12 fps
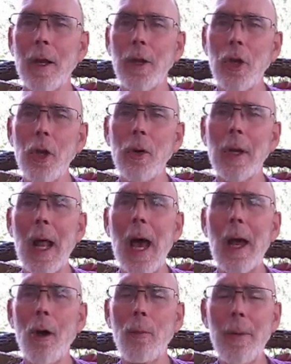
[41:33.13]
You and
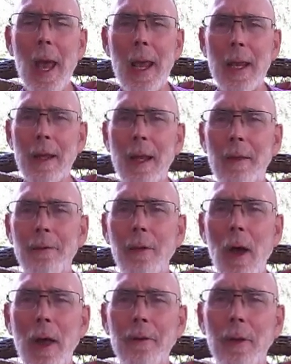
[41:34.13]
I obeying his
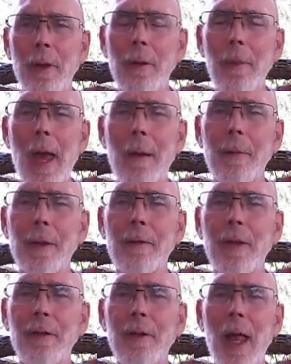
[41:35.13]
laws and
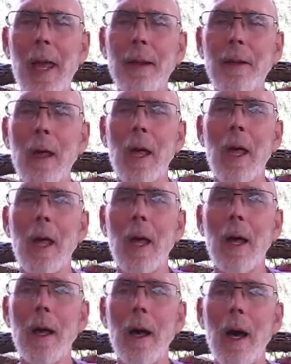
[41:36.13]
commandments is like
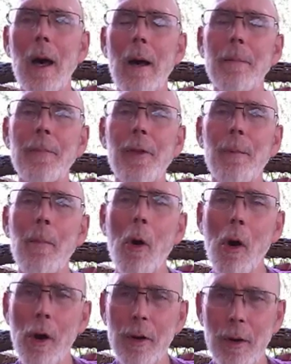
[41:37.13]
um, the
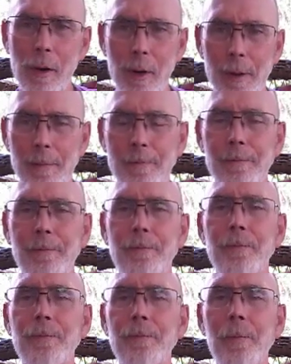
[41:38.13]
mortar
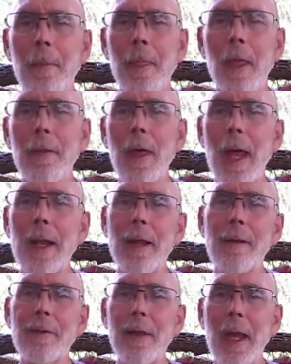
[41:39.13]
that
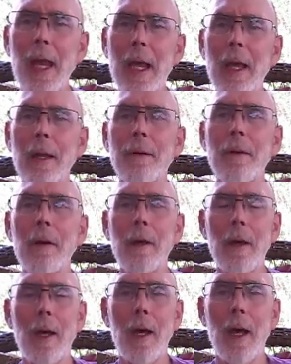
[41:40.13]
is in
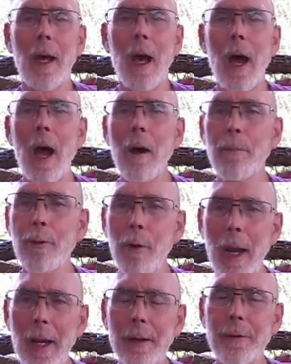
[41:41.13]
our
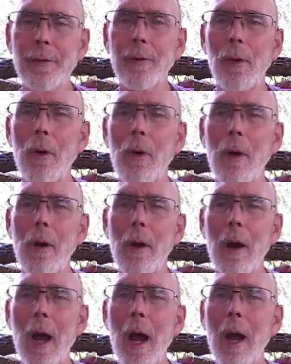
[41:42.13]
bricks
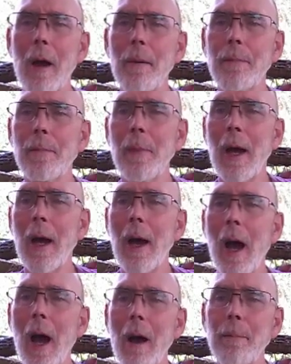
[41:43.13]
or our
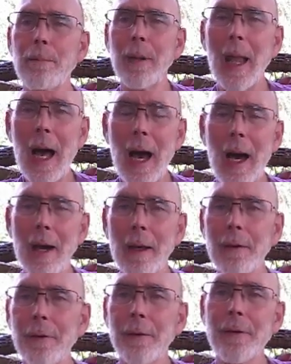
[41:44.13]
our block
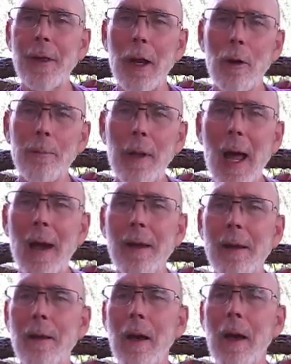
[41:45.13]
center
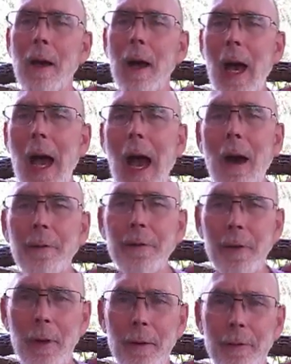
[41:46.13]
block
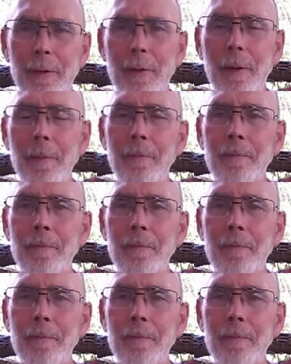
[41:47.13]
houses.